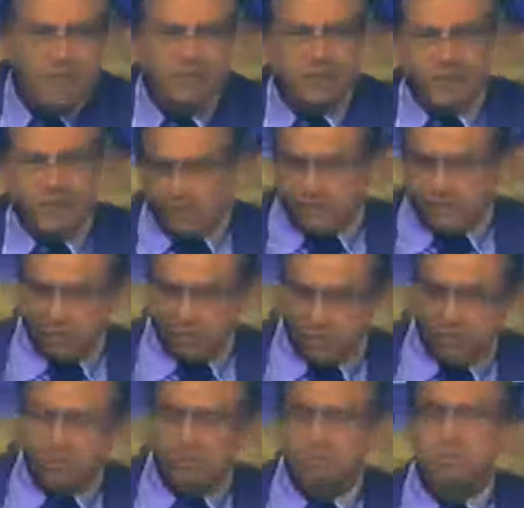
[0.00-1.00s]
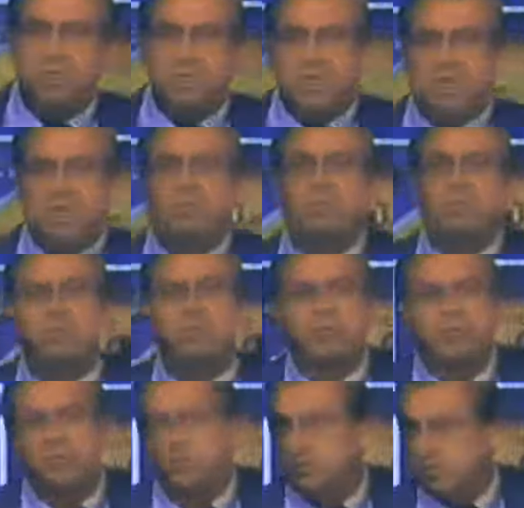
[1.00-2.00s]
and these two became the
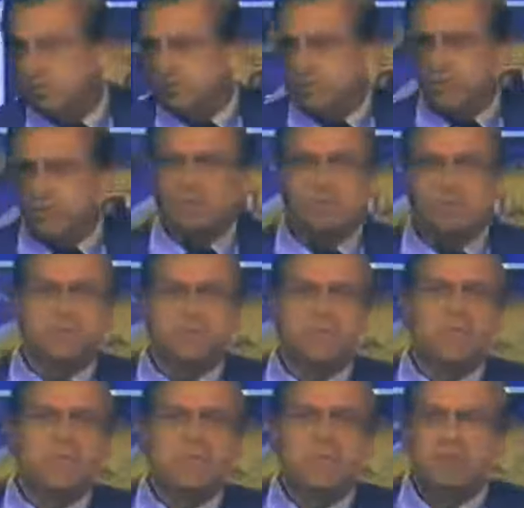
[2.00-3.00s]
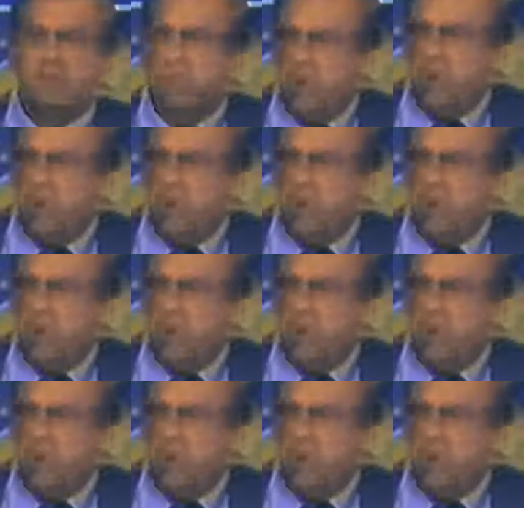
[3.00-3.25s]
principal vehicles of